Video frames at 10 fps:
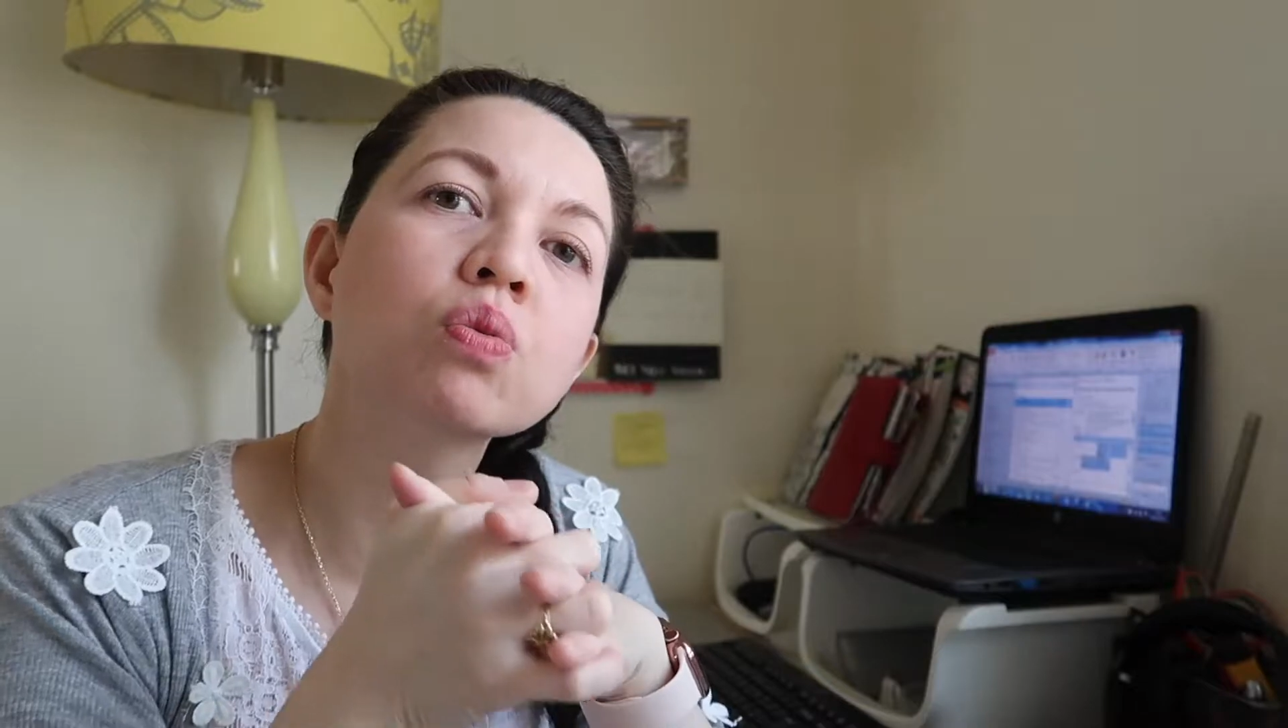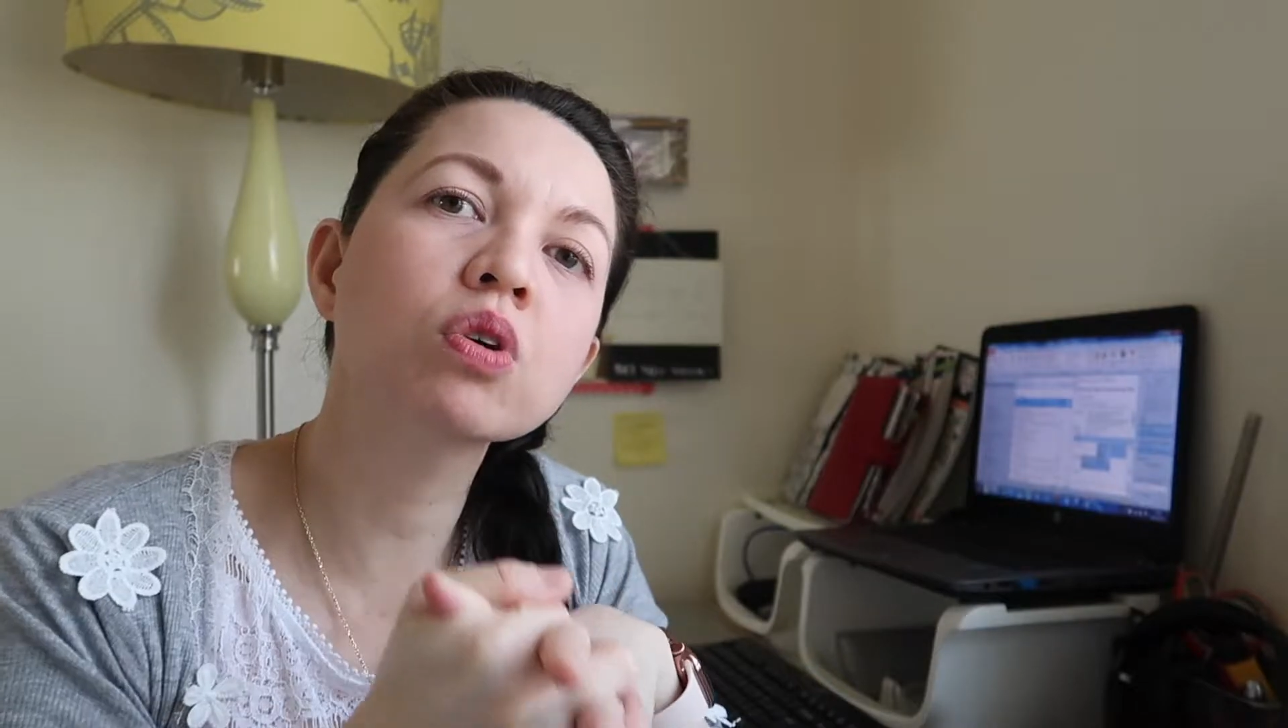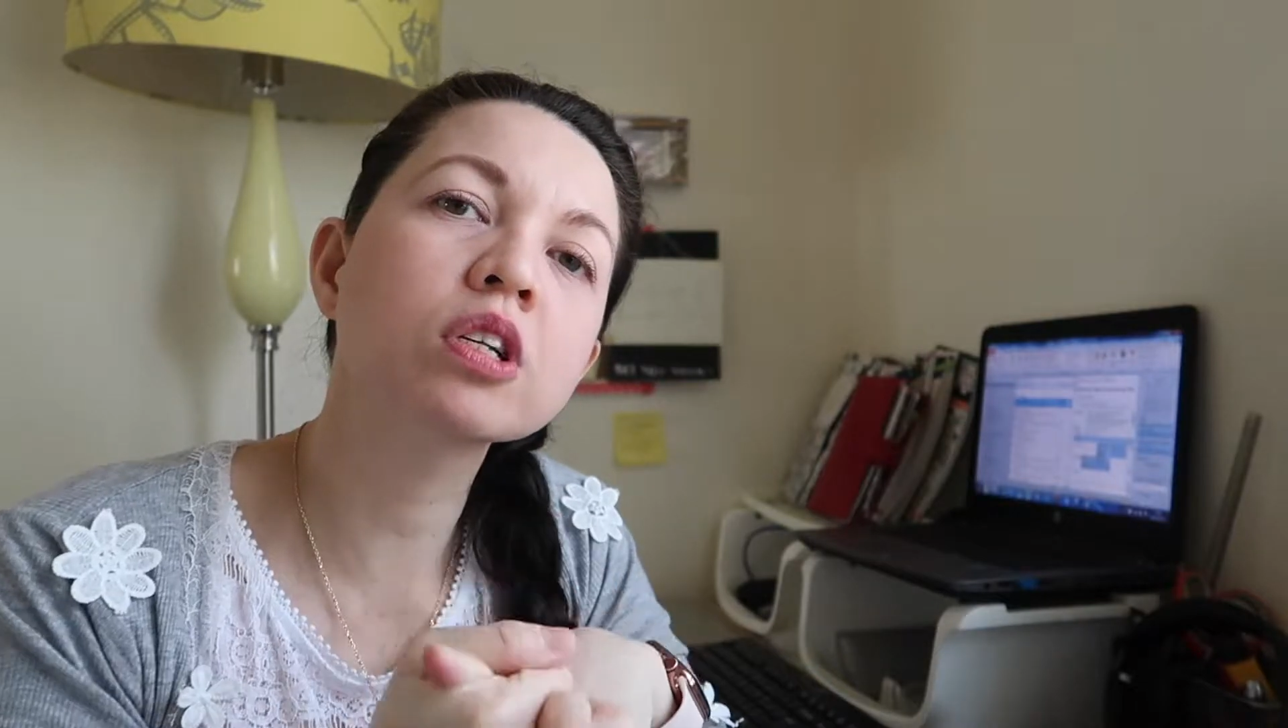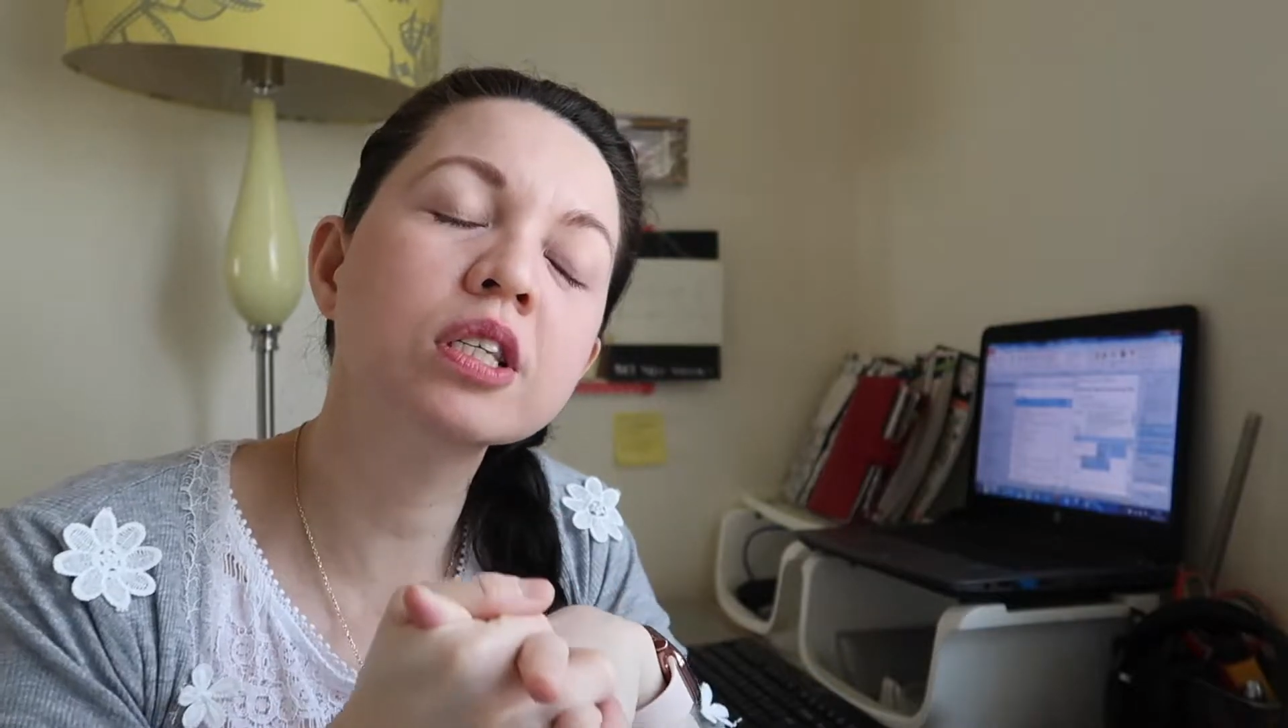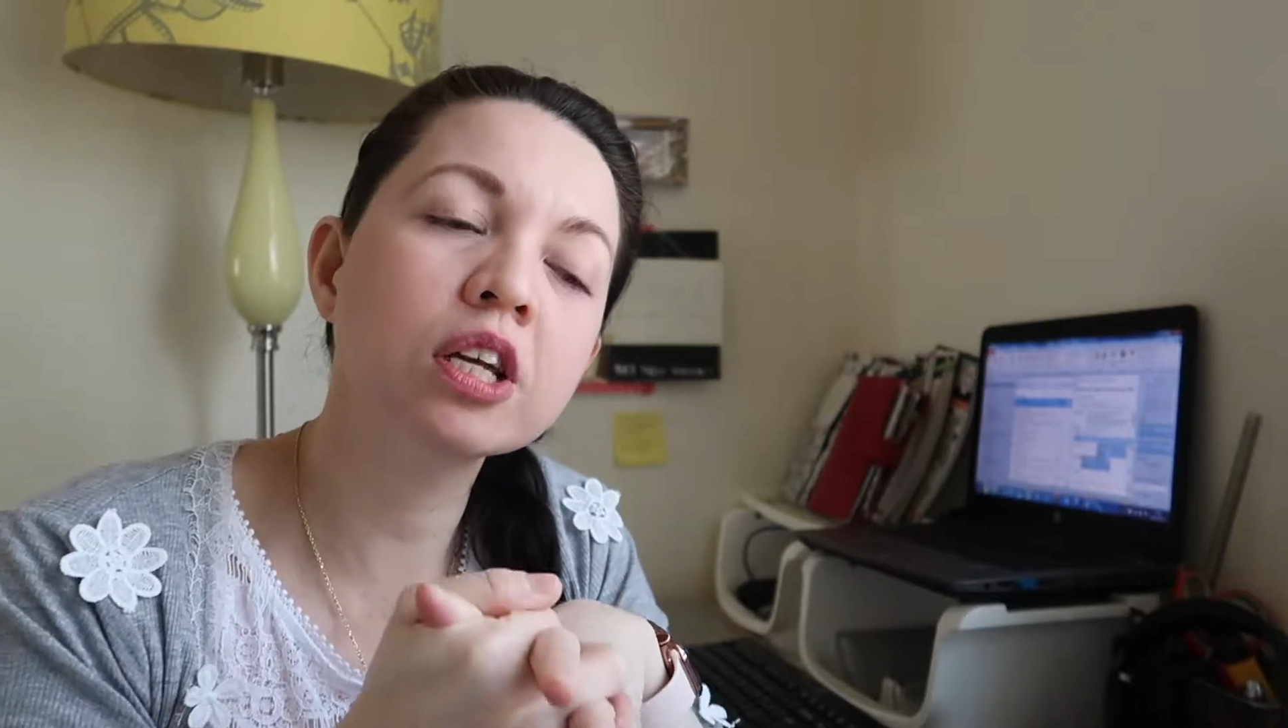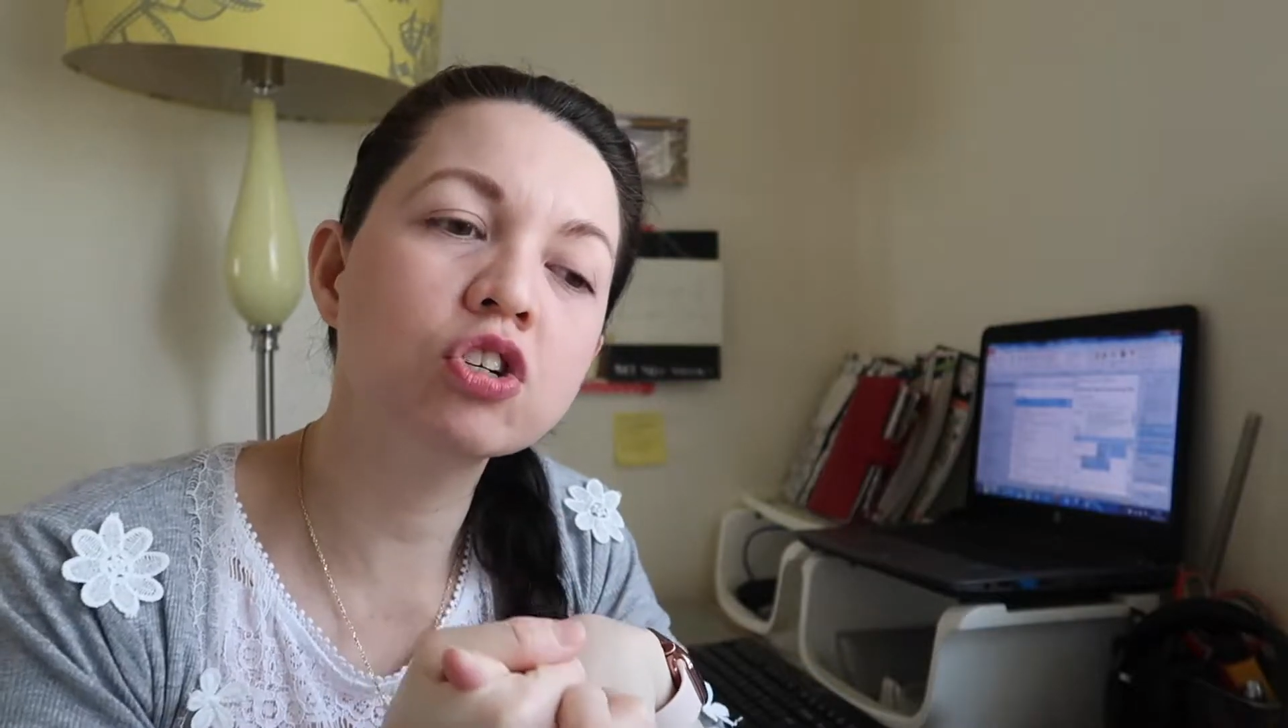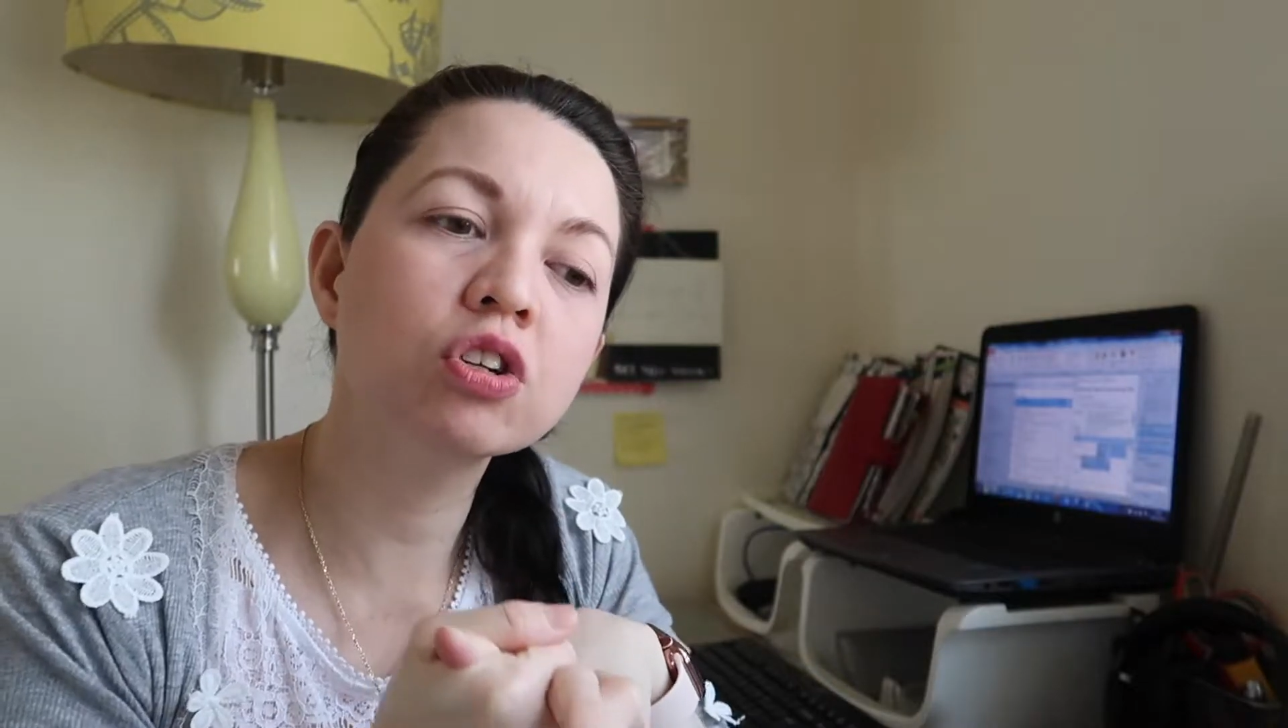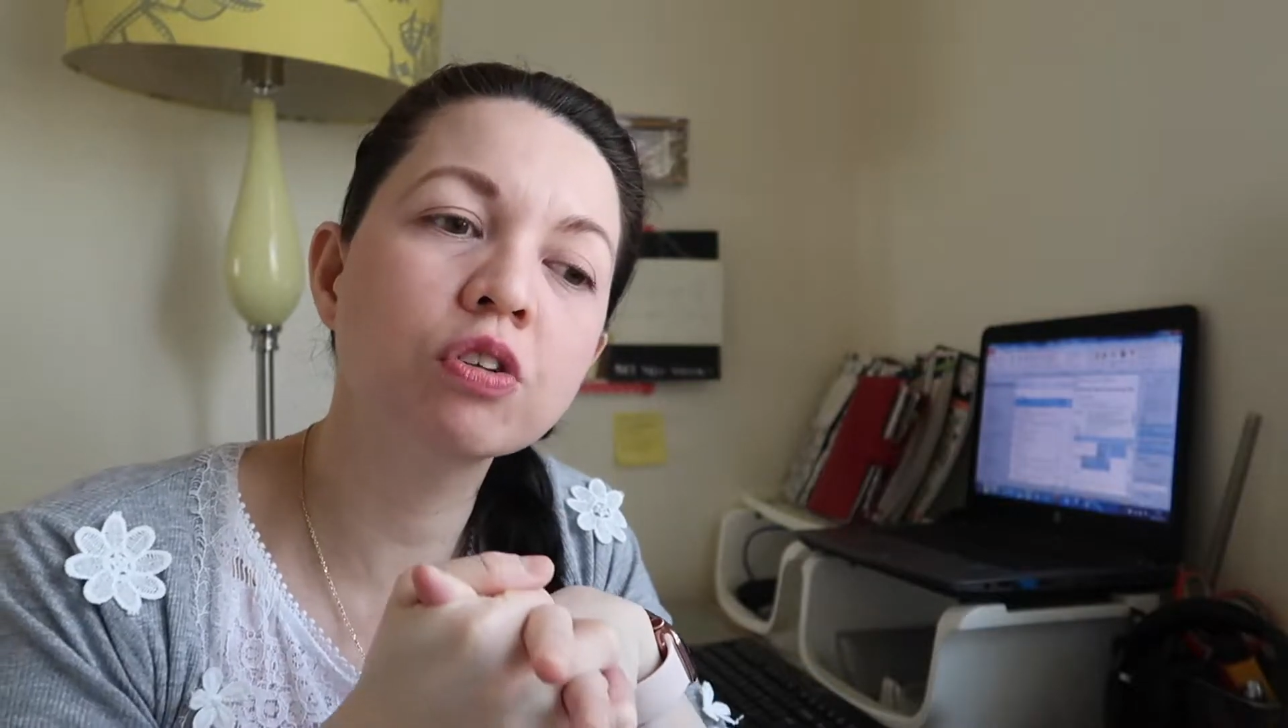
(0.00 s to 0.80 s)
workstation